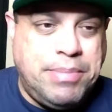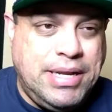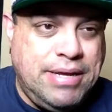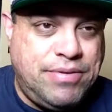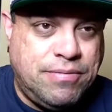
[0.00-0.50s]
I
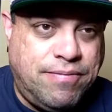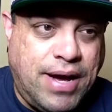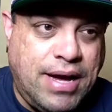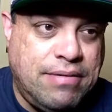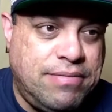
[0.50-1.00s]
believe, to
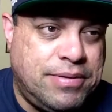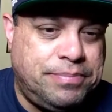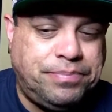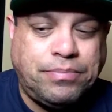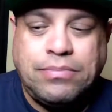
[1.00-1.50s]
5.
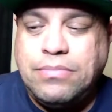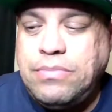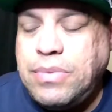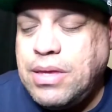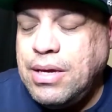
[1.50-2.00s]

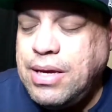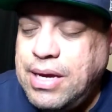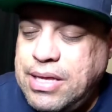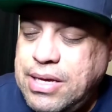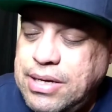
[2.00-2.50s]

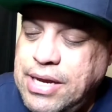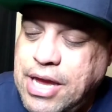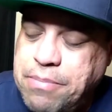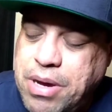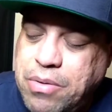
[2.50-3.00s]
And then he
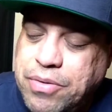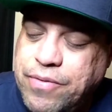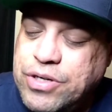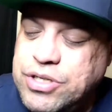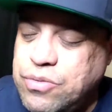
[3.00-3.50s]
came out
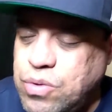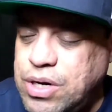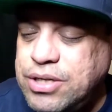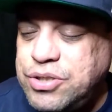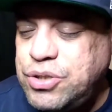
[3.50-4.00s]
with version
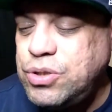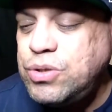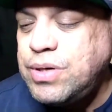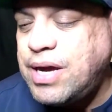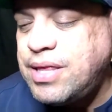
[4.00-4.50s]
1,
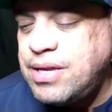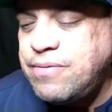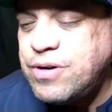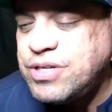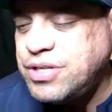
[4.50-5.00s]
2, and
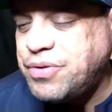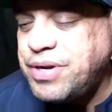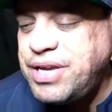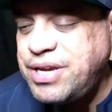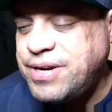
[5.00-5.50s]
then version
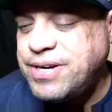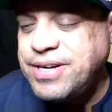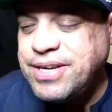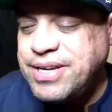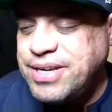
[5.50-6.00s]
3
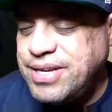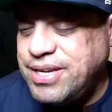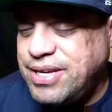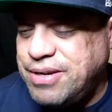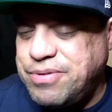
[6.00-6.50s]
here,
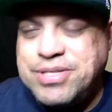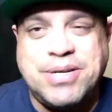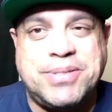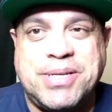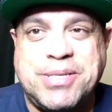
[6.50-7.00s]
which
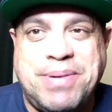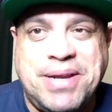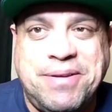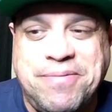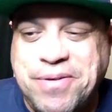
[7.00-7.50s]
I was
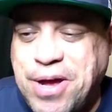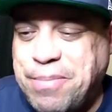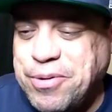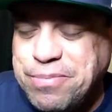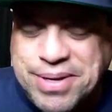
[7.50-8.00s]
explaining,
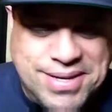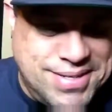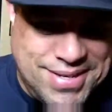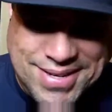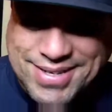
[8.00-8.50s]
phenomenal
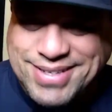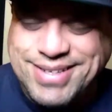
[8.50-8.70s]
base.